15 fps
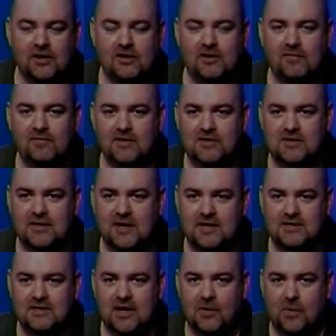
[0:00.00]
You can visit the
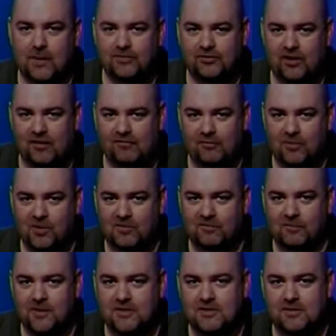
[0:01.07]
ACA website for more
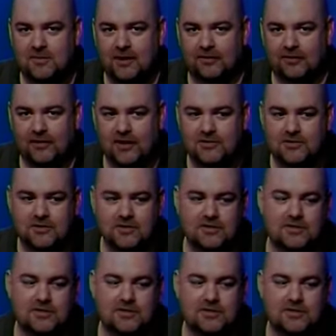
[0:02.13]
information about the lectures,